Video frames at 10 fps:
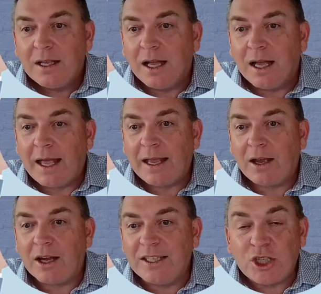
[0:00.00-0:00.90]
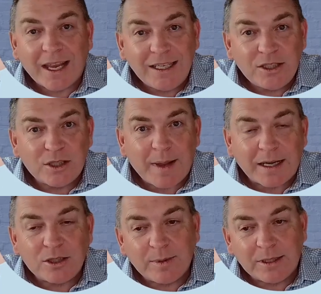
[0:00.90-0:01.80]
AI change
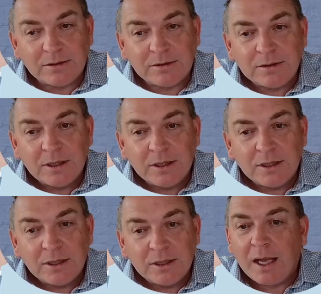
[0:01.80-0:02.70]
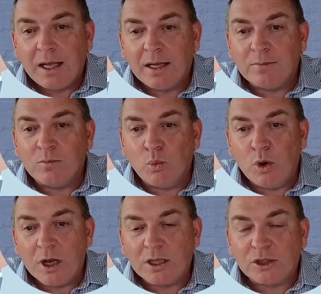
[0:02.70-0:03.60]
management,
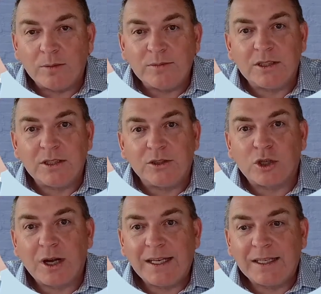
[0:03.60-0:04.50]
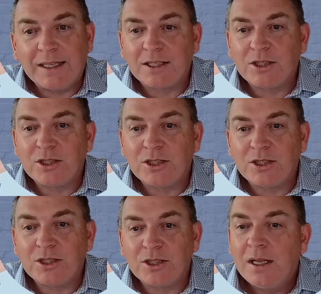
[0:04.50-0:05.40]
workshops and training sessions,
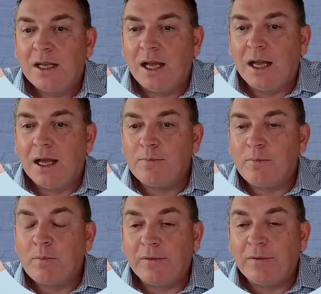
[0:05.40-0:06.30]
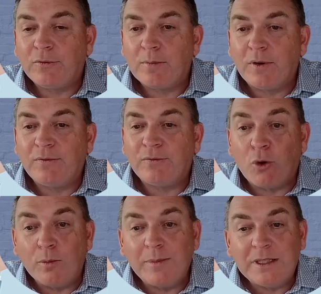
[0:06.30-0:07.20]

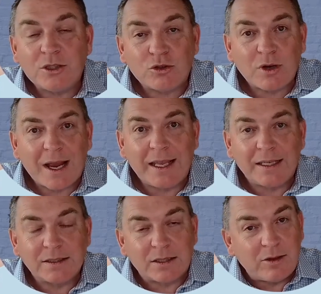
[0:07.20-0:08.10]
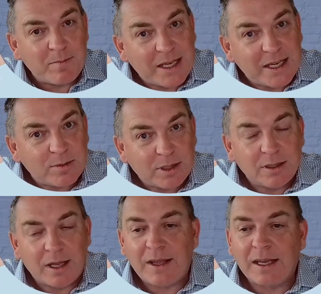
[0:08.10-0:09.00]
performance tracking, so the measurement of
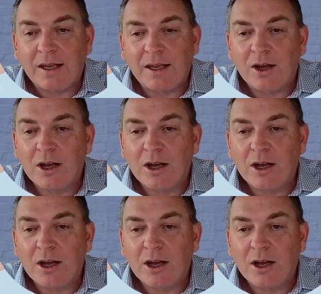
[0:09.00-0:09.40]
AI,